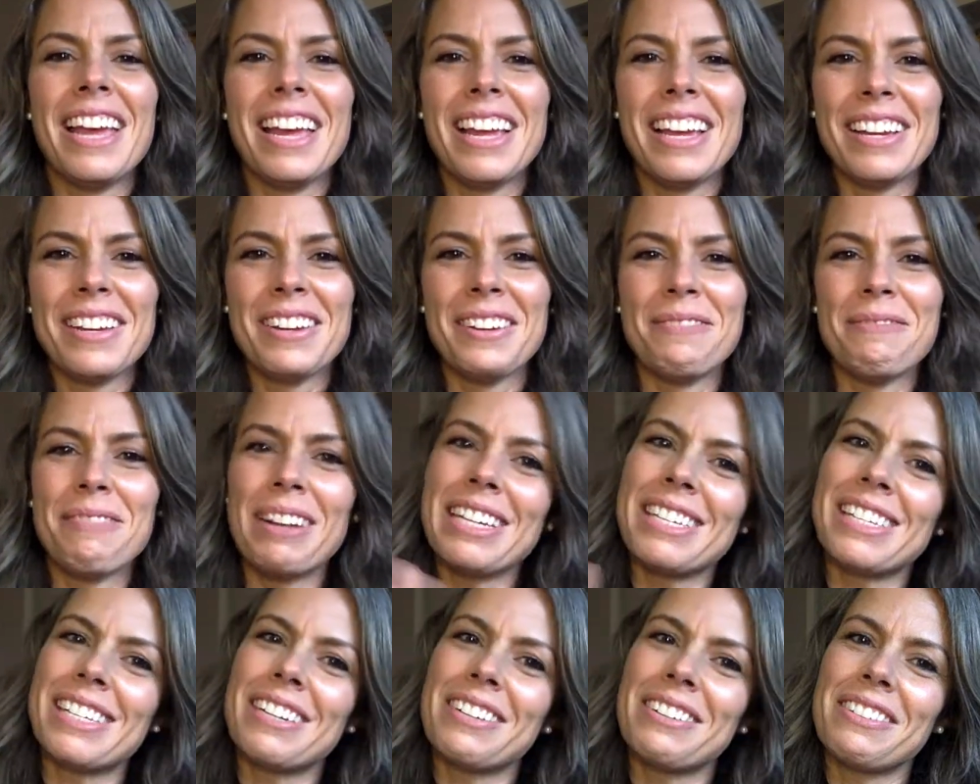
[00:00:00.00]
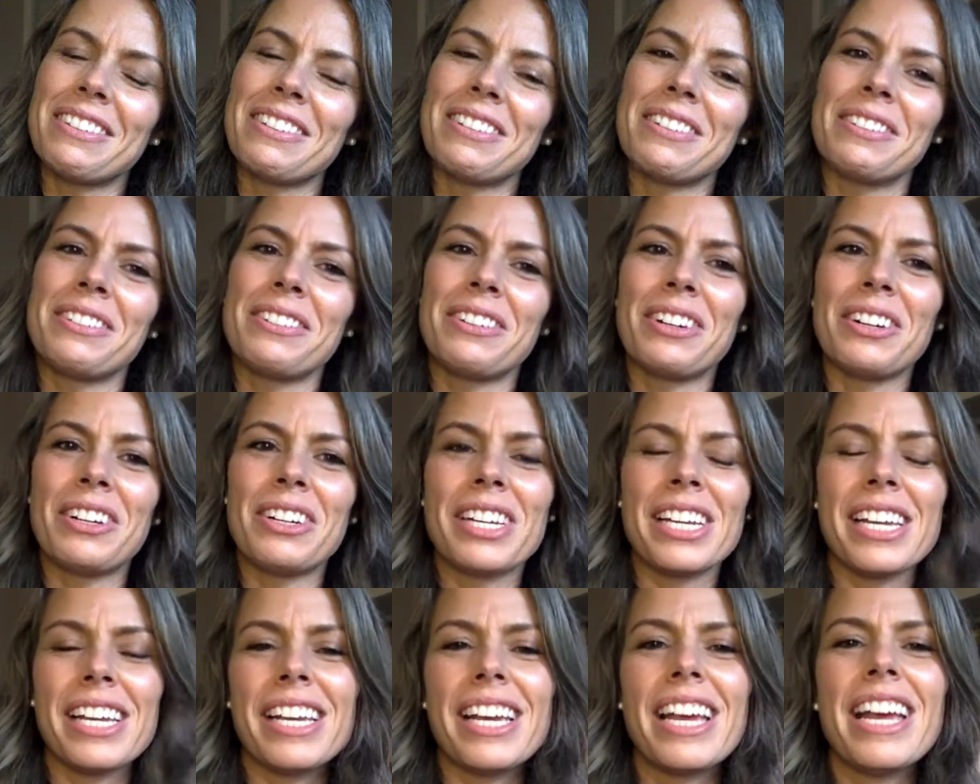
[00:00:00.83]
it might sound a little
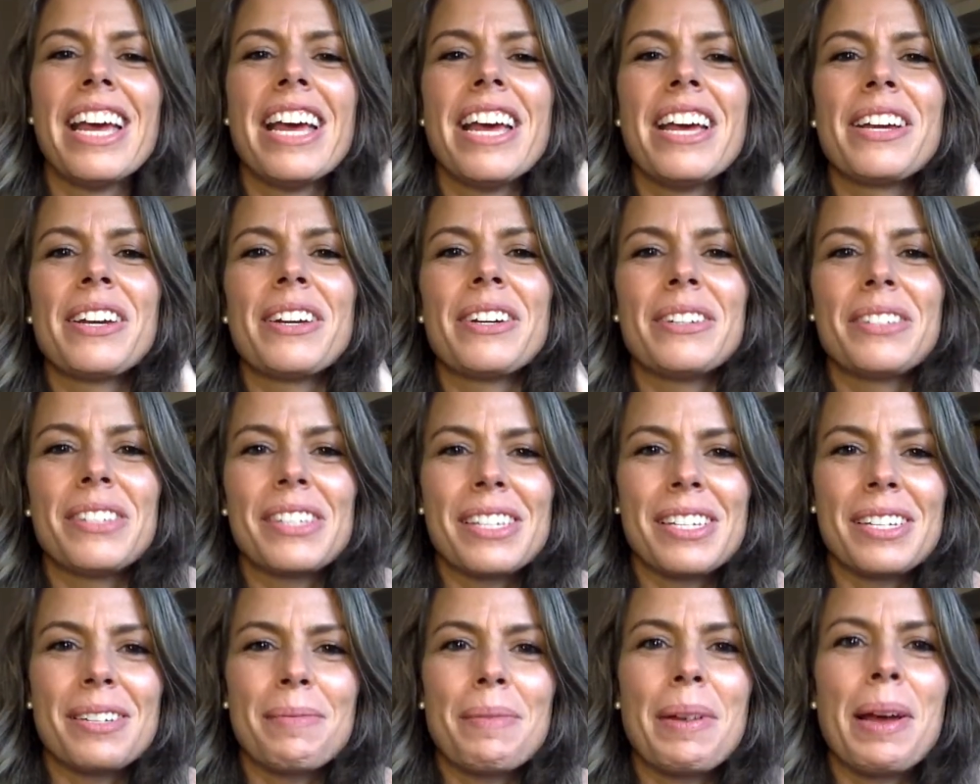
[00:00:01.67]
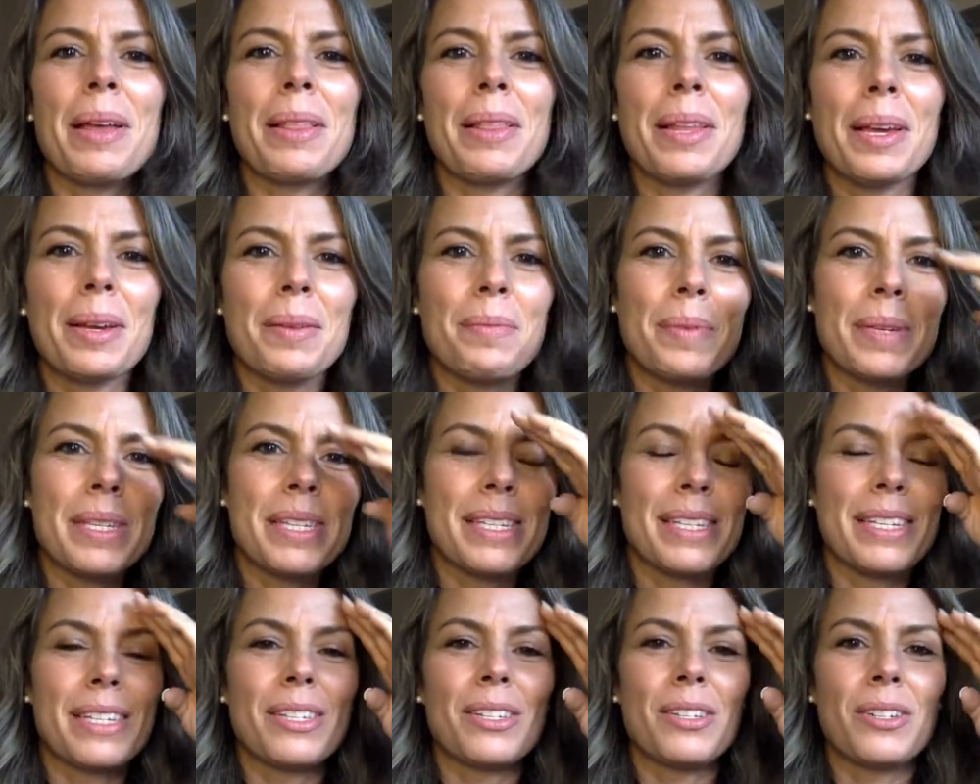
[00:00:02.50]
nerdy, goes to my
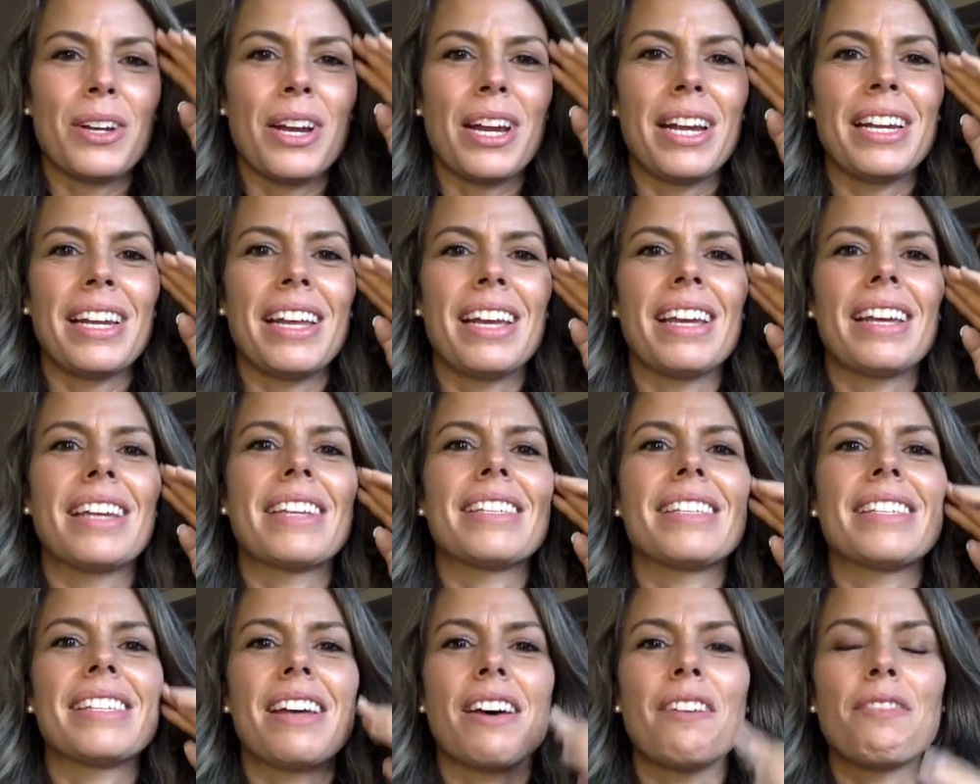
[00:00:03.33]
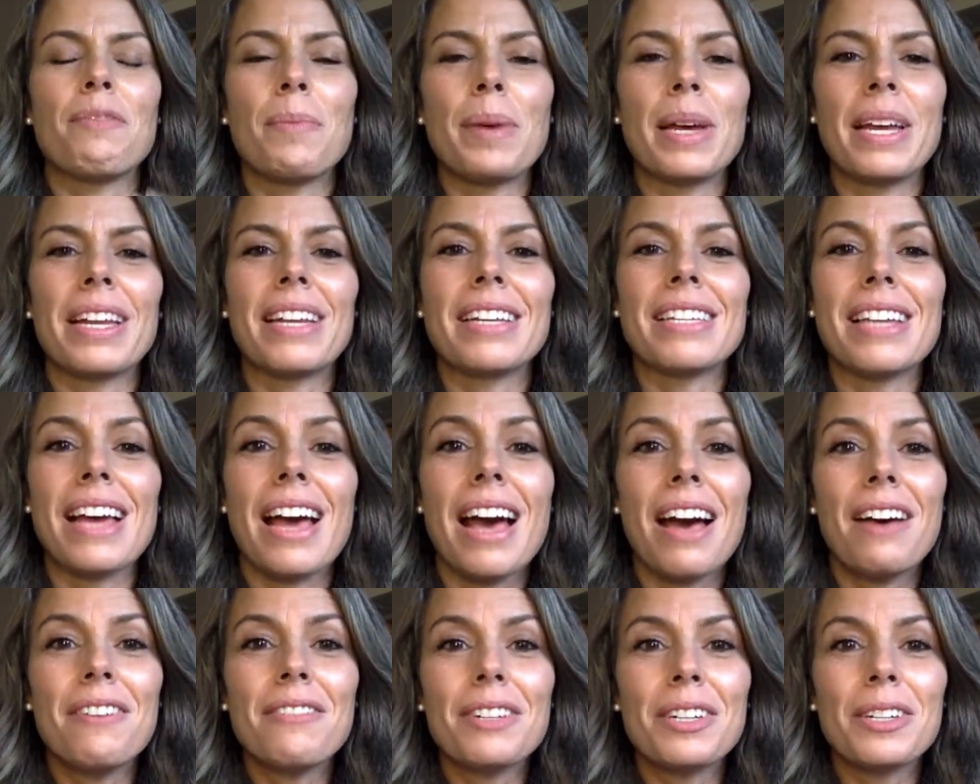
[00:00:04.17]
business training and stuff, but to
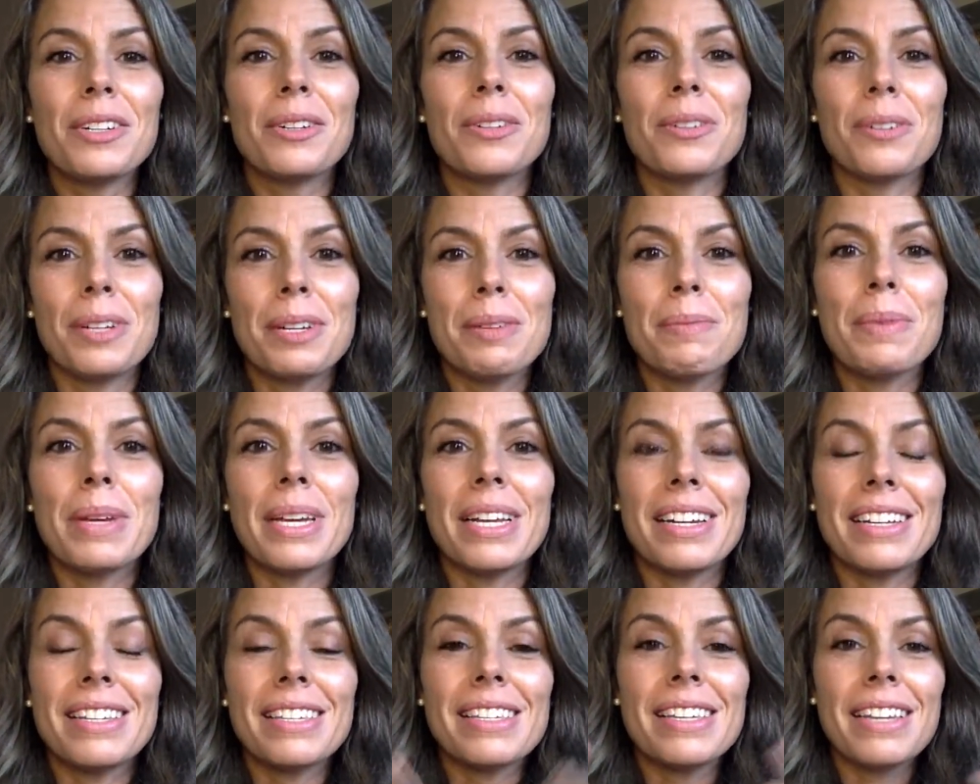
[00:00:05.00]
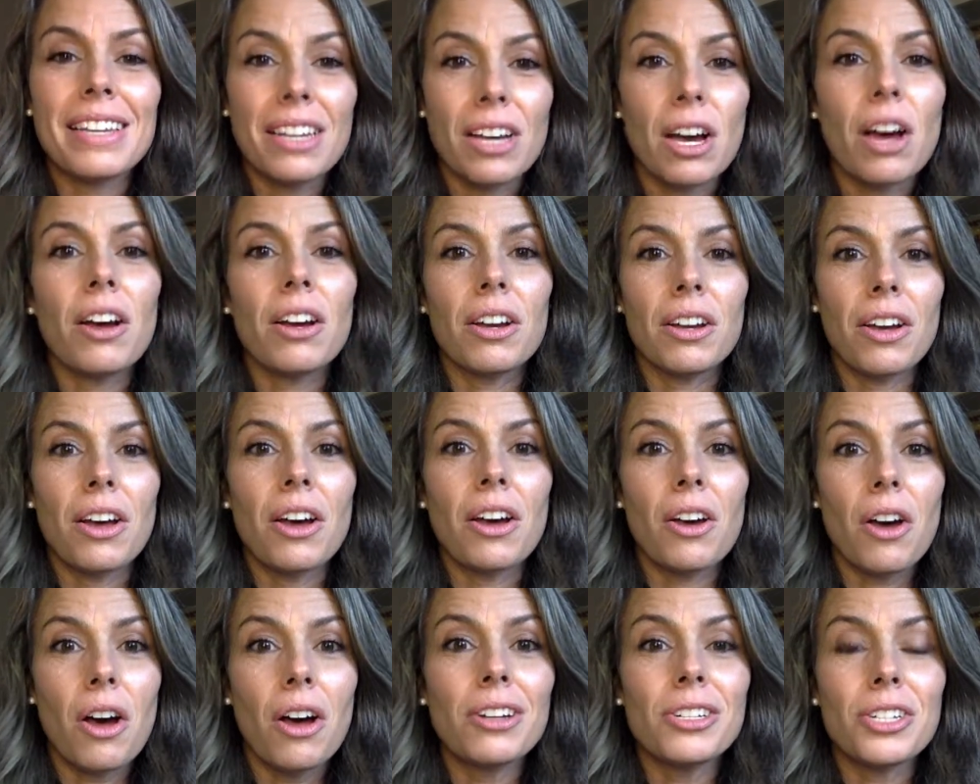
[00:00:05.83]
have an agreement, it's like a
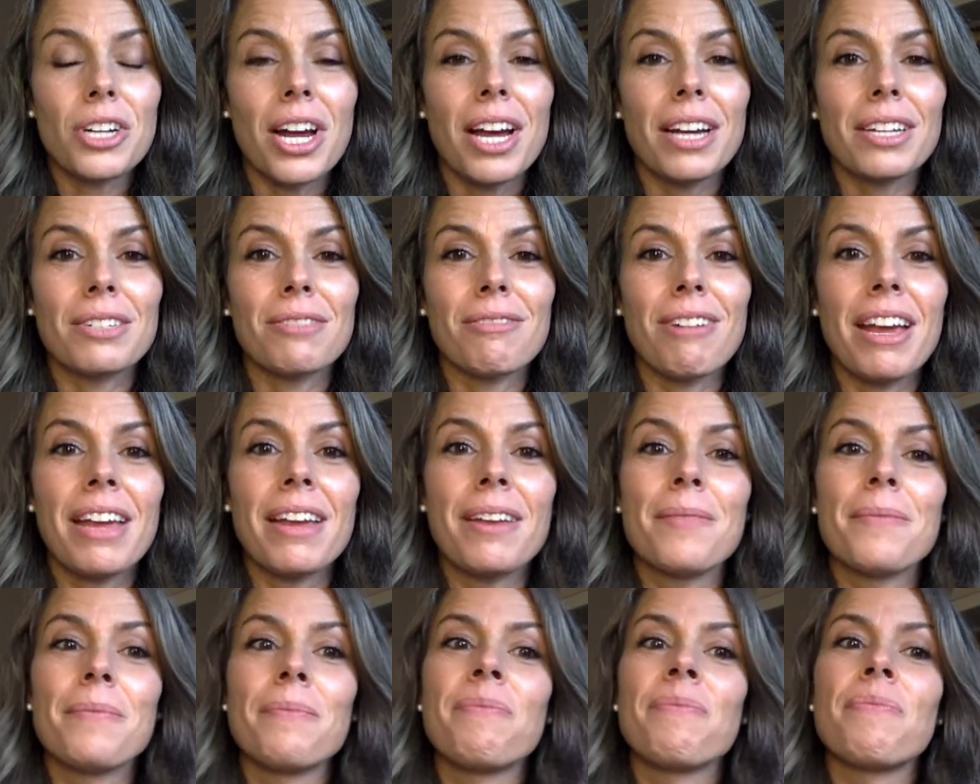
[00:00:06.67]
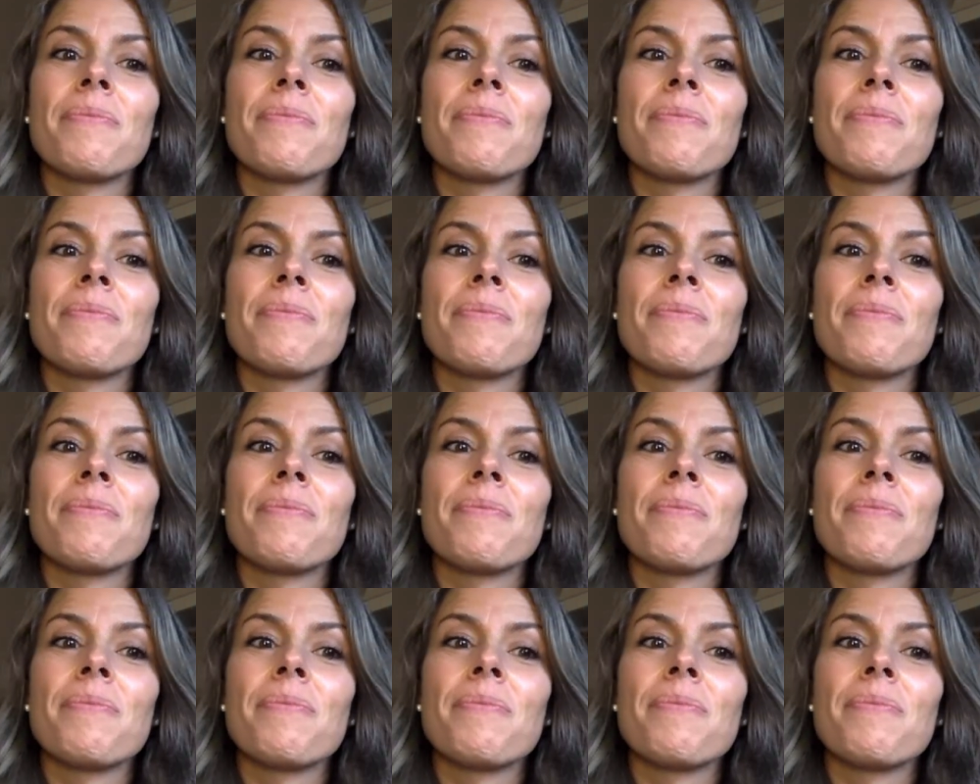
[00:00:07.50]
contract, right?